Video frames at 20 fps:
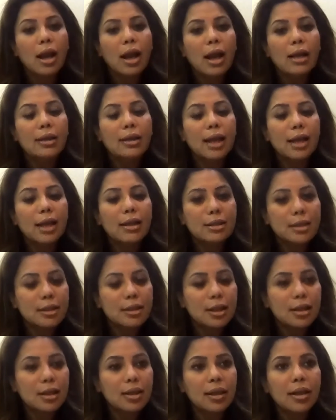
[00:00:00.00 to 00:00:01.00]
And then
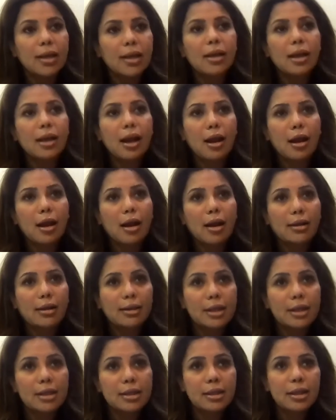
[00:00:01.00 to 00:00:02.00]
suddenly
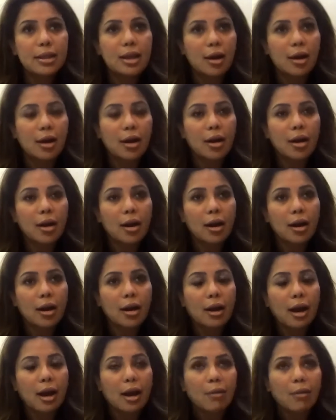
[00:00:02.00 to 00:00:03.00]
this year,
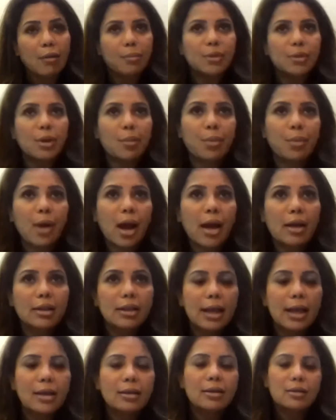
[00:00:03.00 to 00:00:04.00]

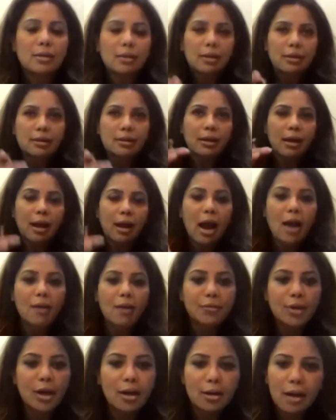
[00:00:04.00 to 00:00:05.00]
then
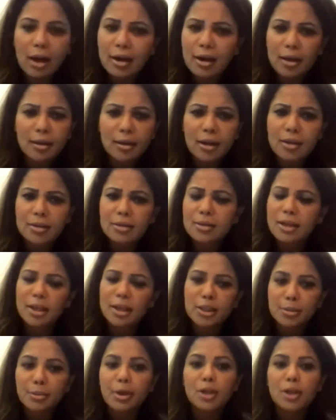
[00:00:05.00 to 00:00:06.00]
after another
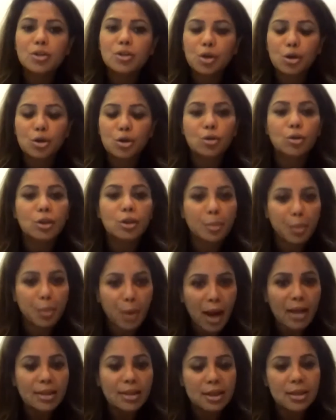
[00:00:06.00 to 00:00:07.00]
6 months or so, the
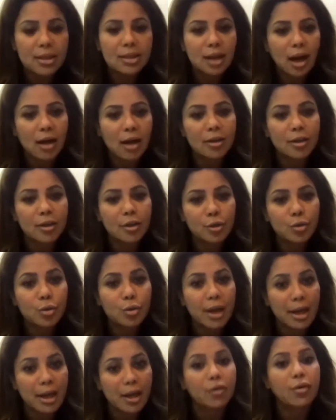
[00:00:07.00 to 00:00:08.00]
prices started
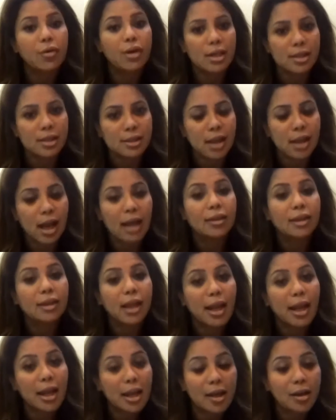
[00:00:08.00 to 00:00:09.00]
to increase, and
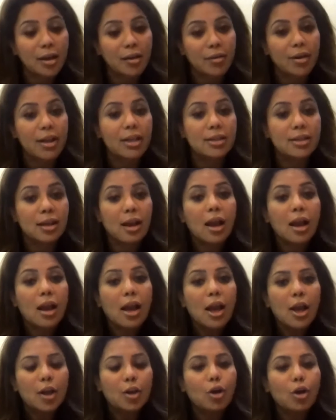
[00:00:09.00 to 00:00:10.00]
they increased
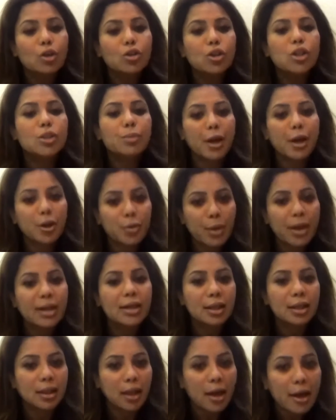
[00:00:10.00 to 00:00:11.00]
not just by
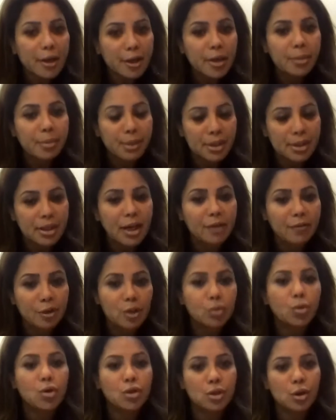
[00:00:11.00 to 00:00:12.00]
20-30%,
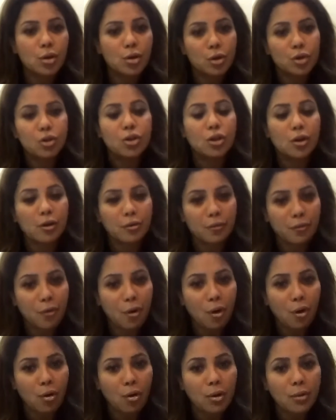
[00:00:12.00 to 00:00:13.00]
which was the original
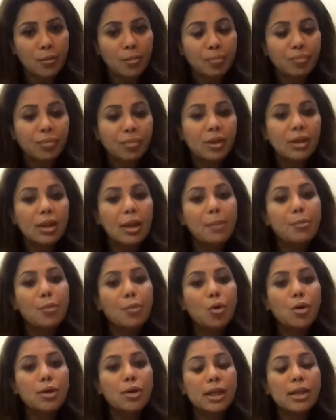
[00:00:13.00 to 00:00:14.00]
fall, they
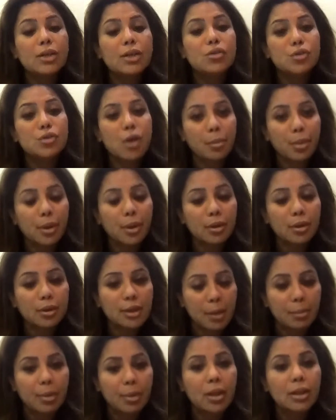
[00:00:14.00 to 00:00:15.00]
more than
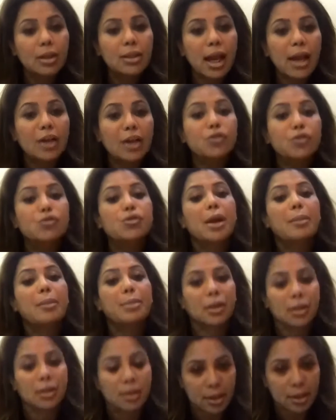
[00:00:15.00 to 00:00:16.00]
doubled and
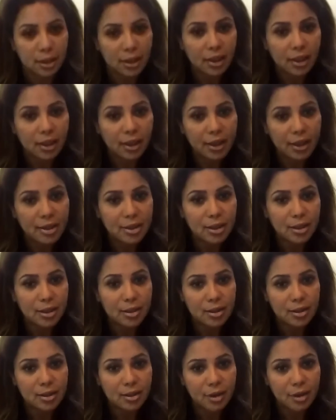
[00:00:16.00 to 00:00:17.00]
trebled in
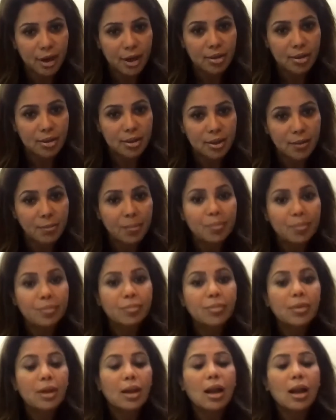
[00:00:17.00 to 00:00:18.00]
certain rates.
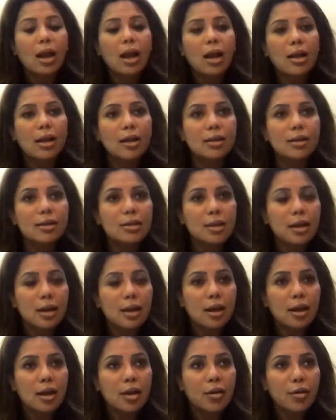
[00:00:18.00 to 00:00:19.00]
And
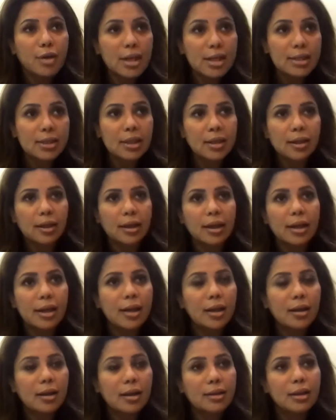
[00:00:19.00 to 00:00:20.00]

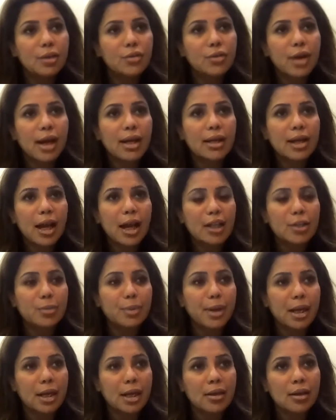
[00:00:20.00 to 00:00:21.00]
recently, the trend has
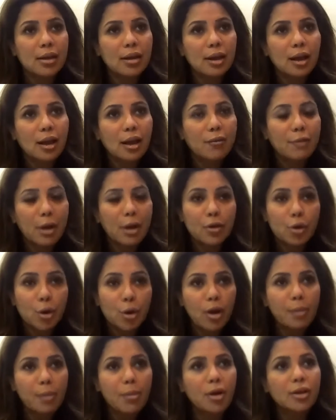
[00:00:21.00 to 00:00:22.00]
been, we're
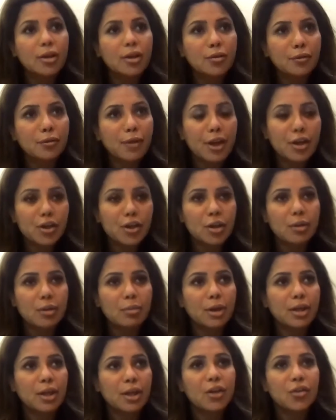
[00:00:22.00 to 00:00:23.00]
talking about inflation,
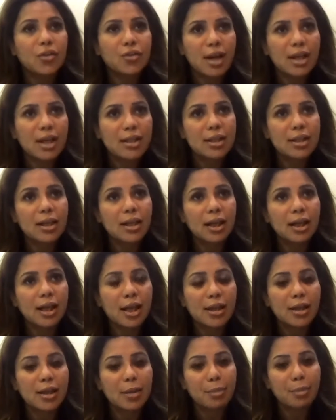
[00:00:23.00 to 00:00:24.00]
but interestingly,
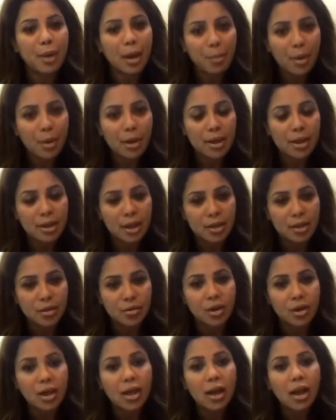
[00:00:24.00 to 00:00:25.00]
in the paper
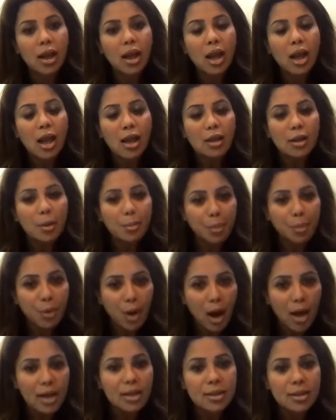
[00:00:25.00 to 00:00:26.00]
industry, the
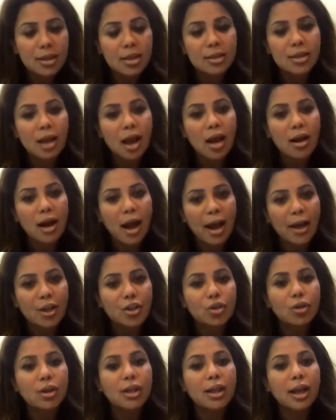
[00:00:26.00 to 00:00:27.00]
prices are
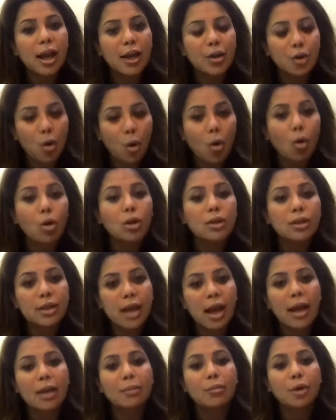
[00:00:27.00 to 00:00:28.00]
actually at
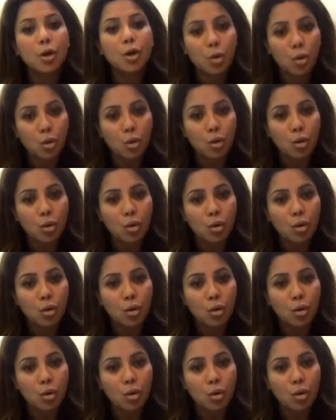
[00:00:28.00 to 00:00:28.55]
all-time low.